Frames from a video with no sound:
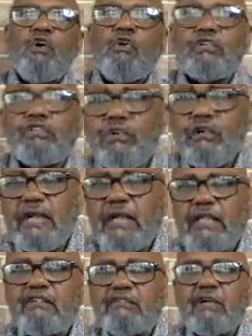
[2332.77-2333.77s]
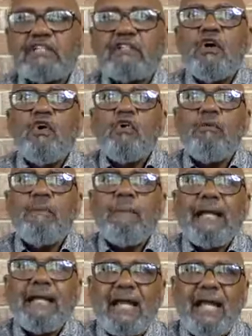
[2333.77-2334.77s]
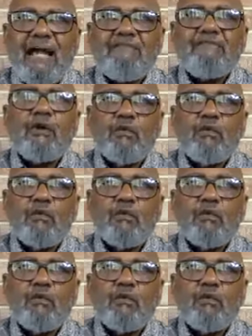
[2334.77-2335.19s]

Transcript: who are tuning into us, who might not have